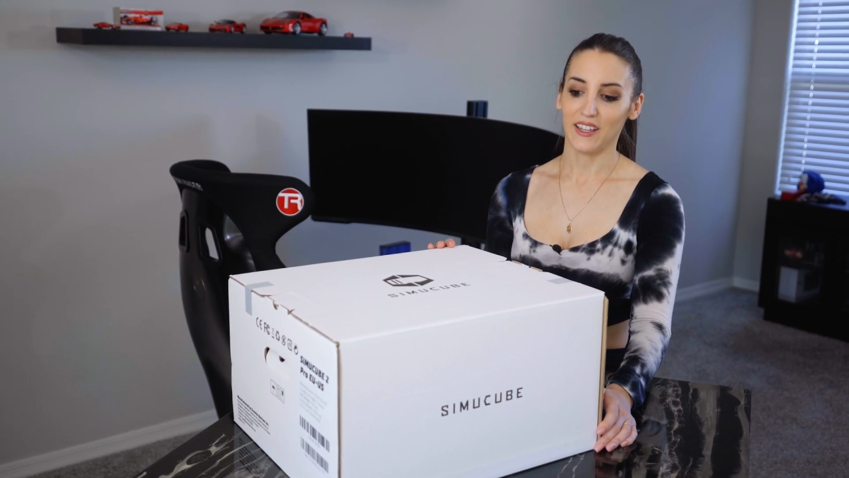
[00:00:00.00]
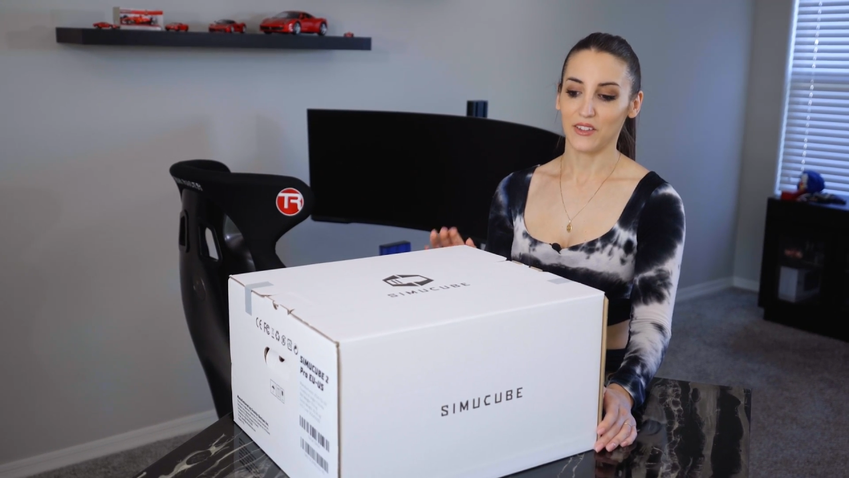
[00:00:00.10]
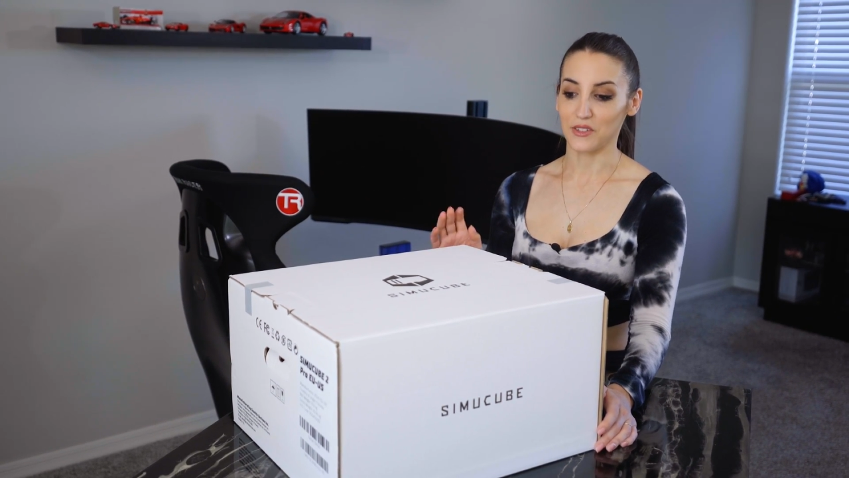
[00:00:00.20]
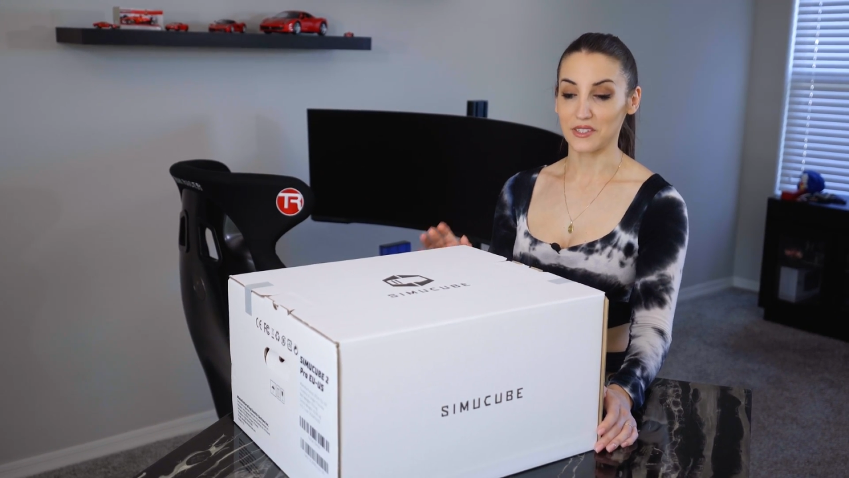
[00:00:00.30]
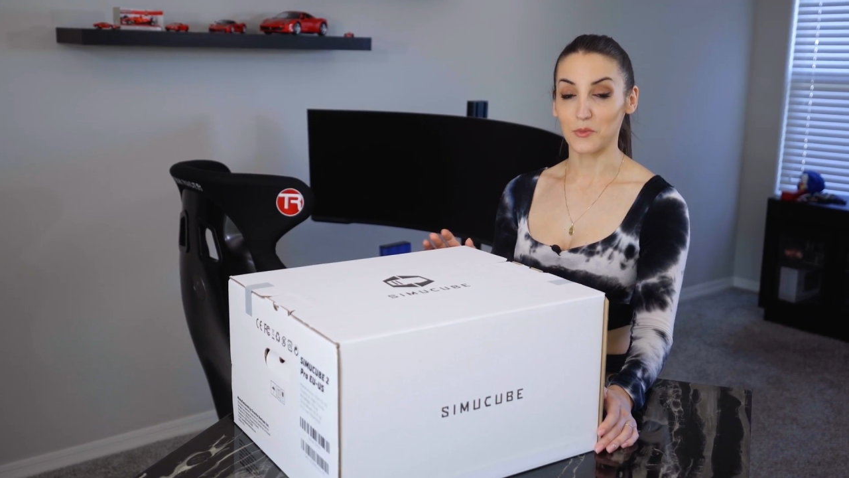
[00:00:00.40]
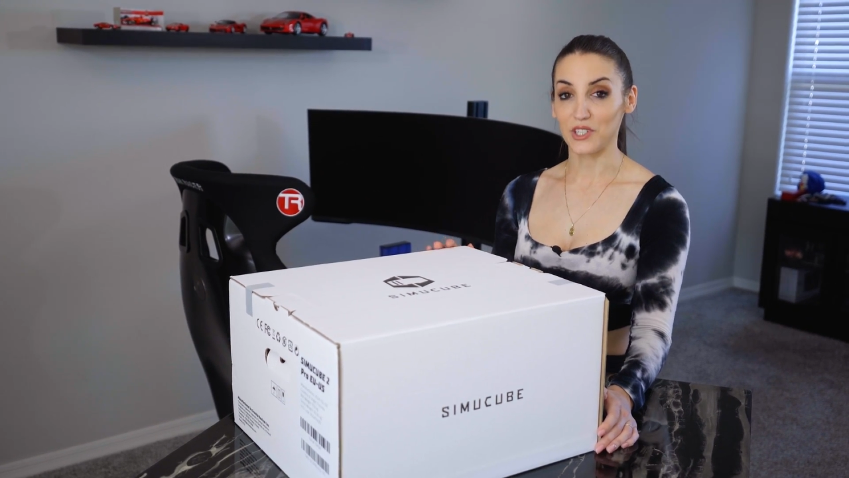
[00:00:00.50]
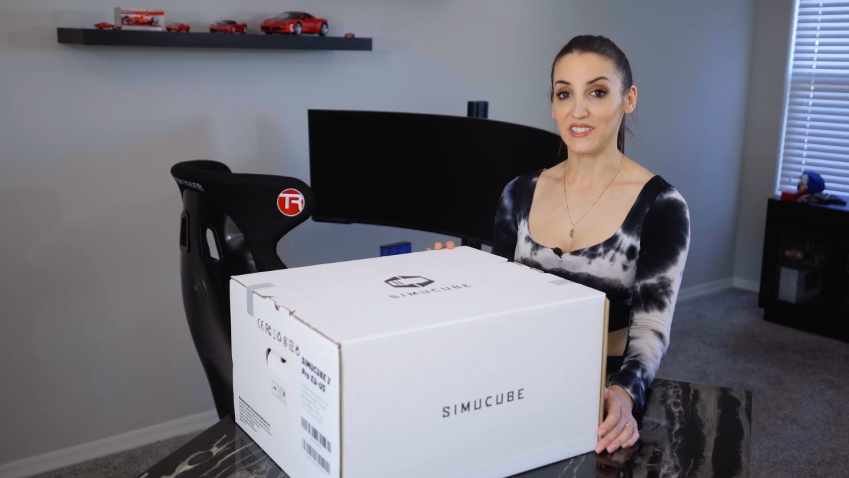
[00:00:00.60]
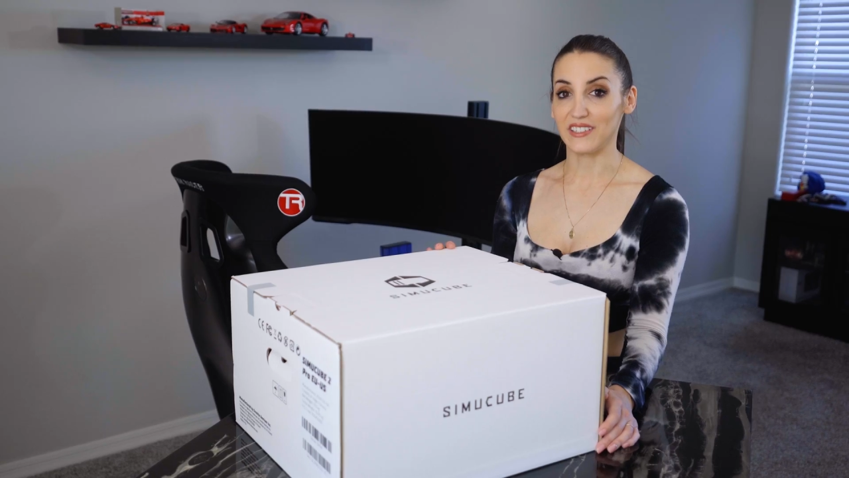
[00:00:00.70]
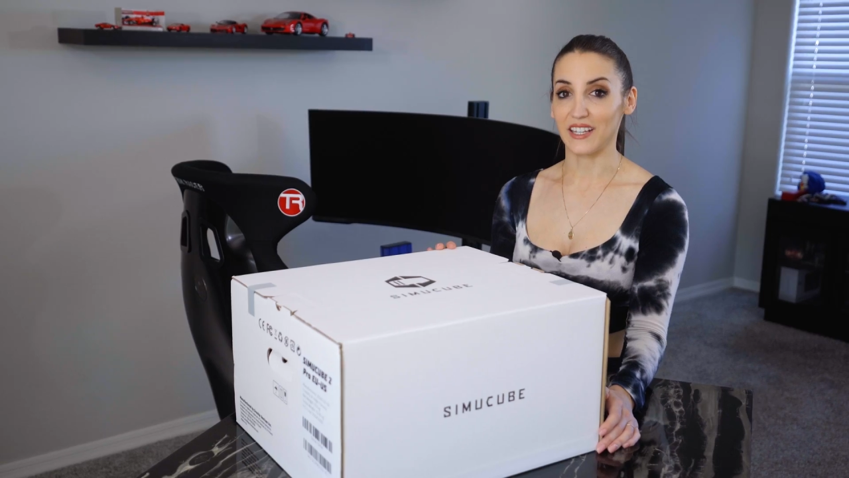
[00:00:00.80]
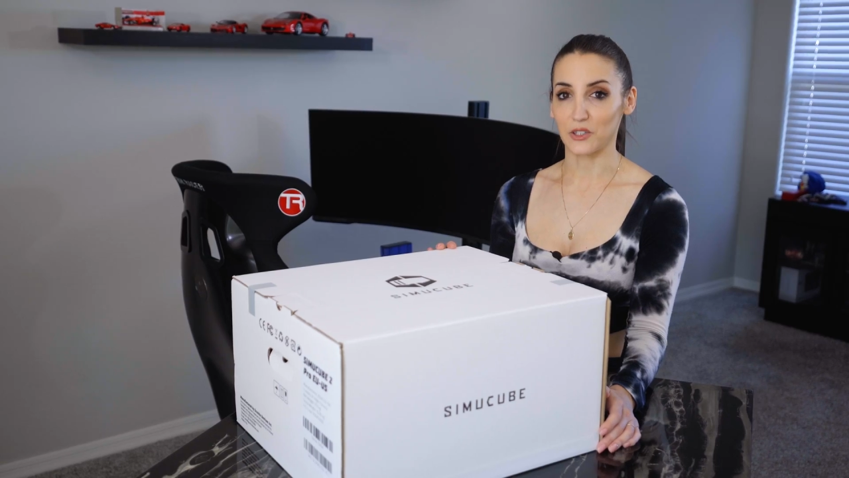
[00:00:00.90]
the sim
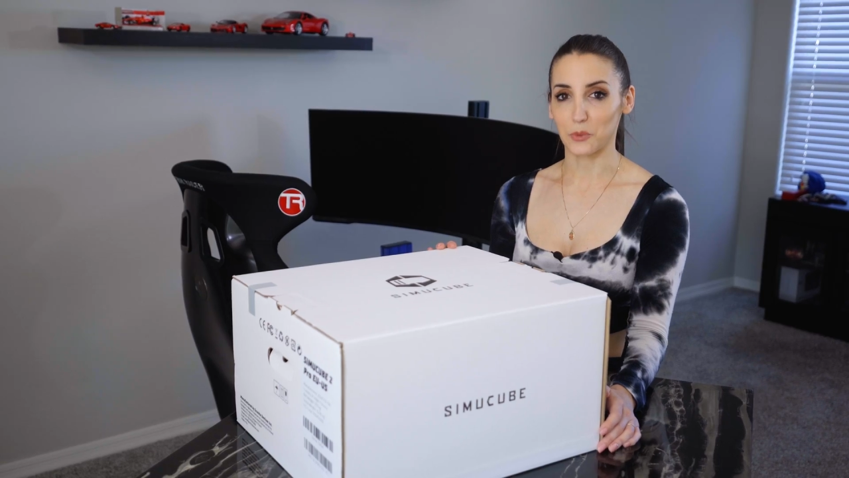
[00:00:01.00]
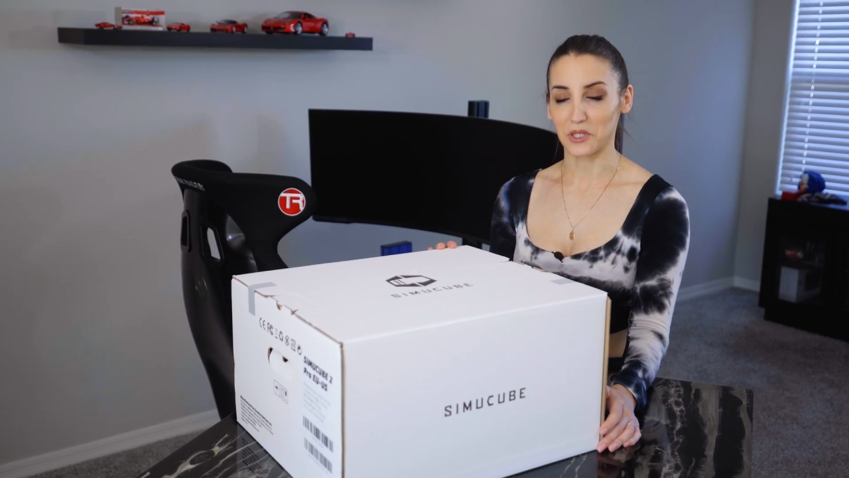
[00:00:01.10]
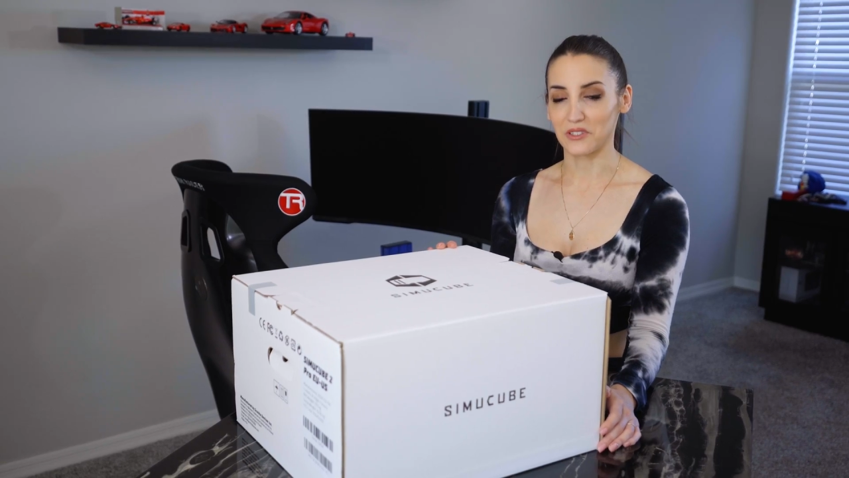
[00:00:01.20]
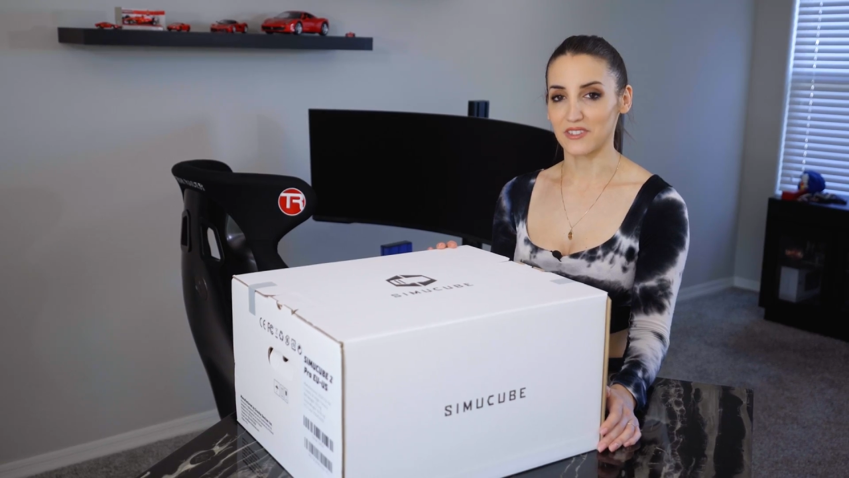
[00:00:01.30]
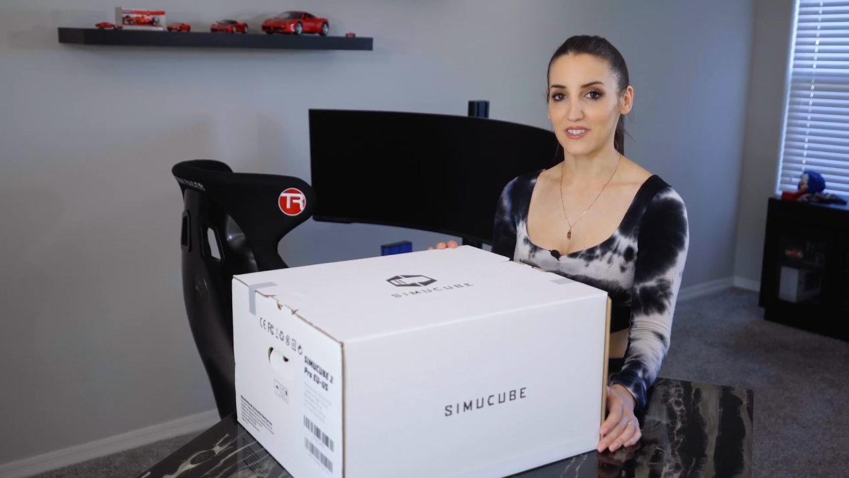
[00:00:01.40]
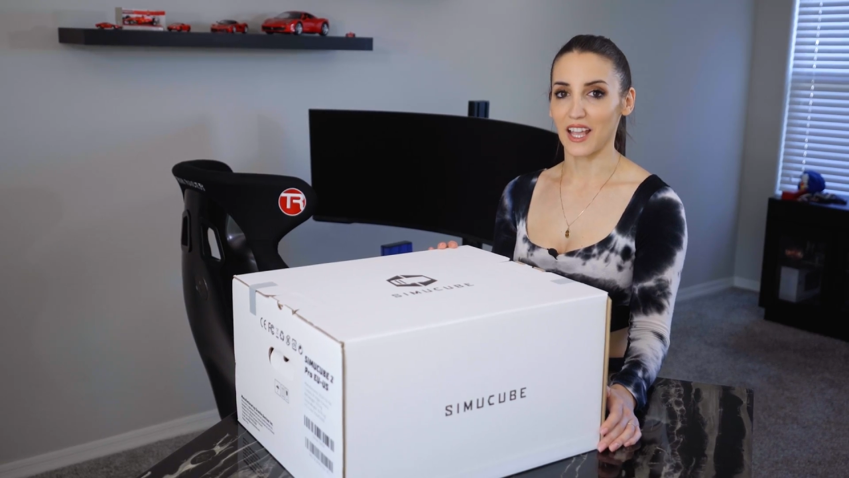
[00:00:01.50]
racing experience